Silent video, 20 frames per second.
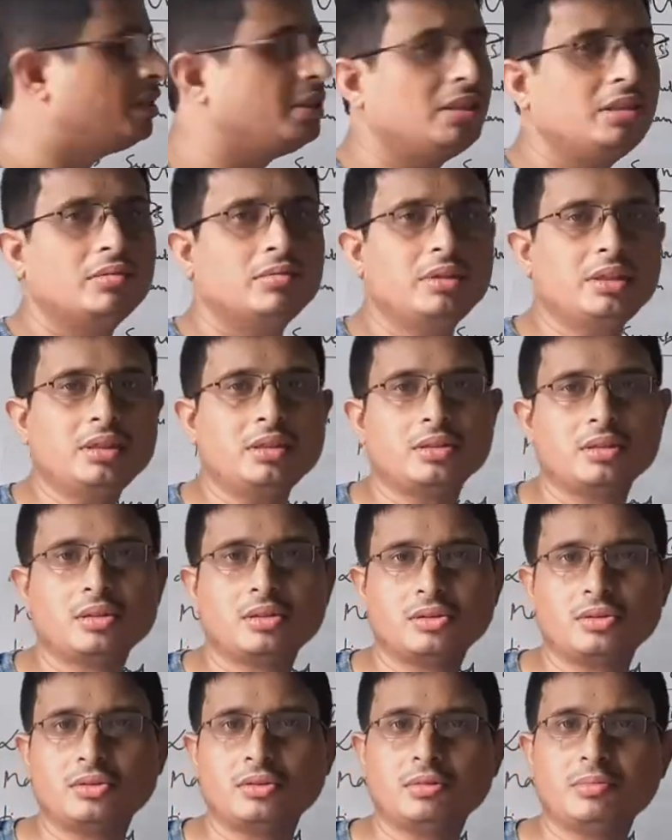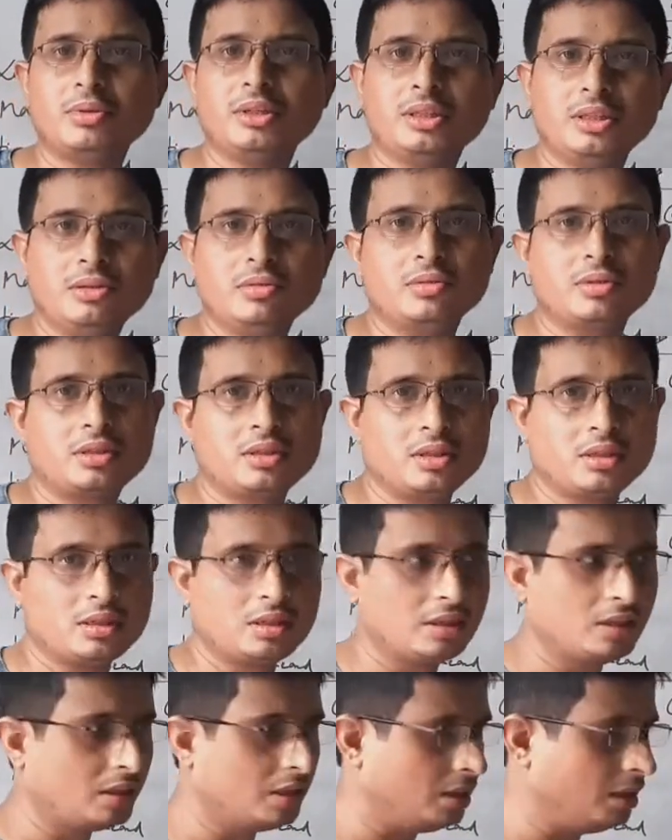unit should be used
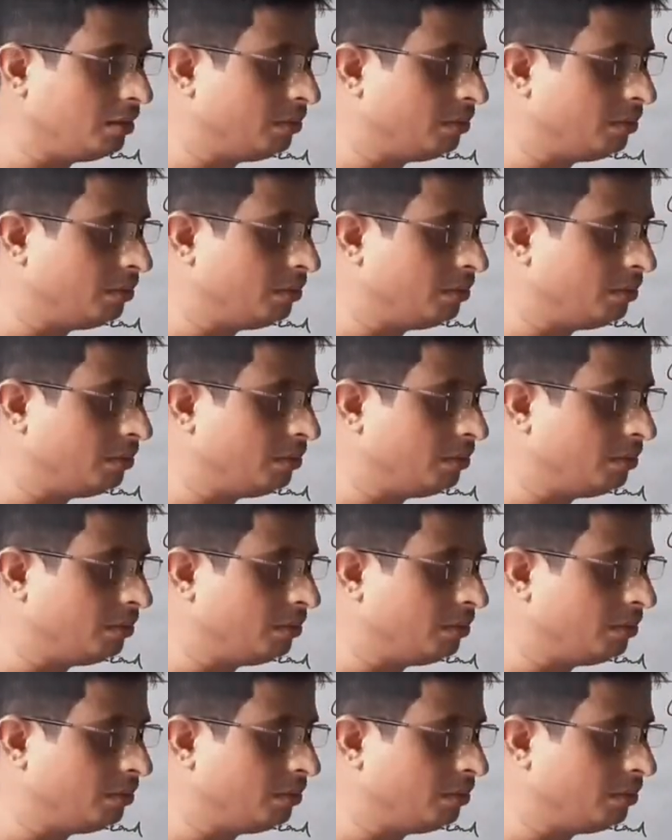in